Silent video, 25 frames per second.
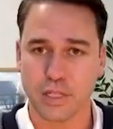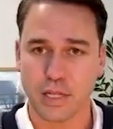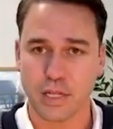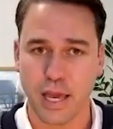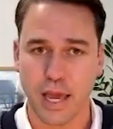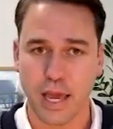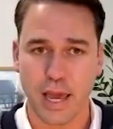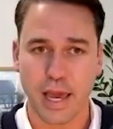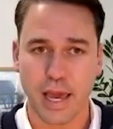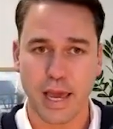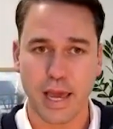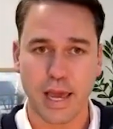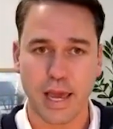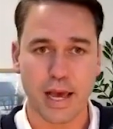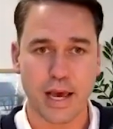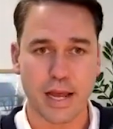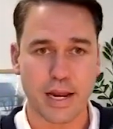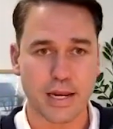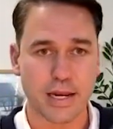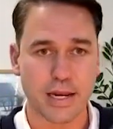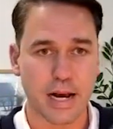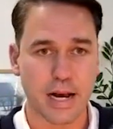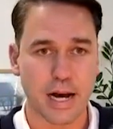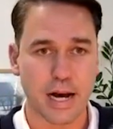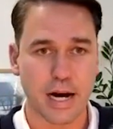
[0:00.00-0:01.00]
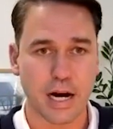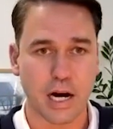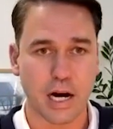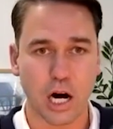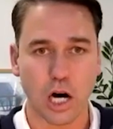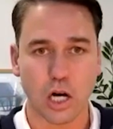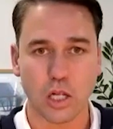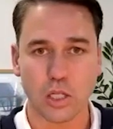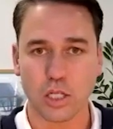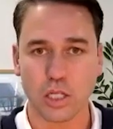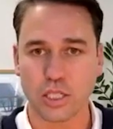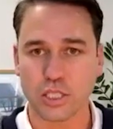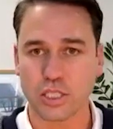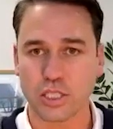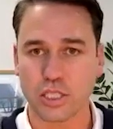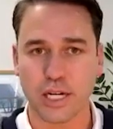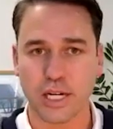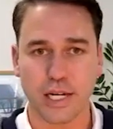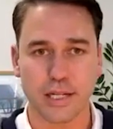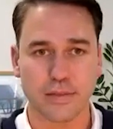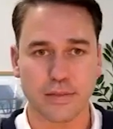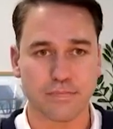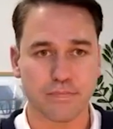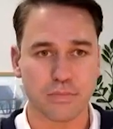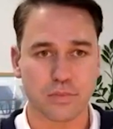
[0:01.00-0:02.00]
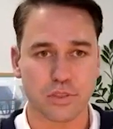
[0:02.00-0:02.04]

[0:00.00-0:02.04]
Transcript: and all looks good.